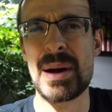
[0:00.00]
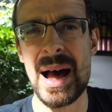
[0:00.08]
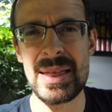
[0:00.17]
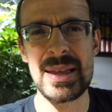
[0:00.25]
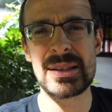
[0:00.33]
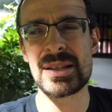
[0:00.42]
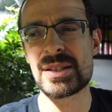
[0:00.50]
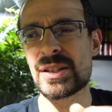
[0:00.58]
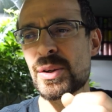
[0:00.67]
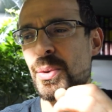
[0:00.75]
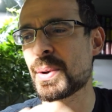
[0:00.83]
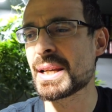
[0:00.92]
But that is
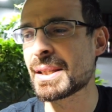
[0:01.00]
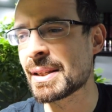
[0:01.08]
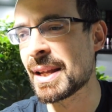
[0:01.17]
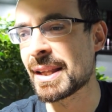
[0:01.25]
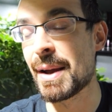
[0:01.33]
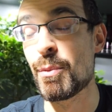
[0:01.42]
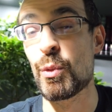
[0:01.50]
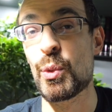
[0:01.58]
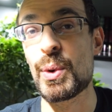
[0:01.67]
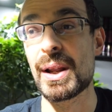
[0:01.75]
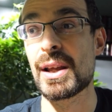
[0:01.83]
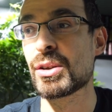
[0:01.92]
the risk that
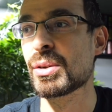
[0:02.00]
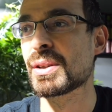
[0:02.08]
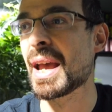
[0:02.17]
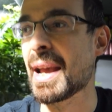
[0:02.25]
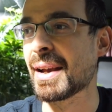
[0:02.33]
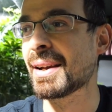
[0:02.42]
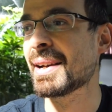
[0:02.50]
I'm willing to take.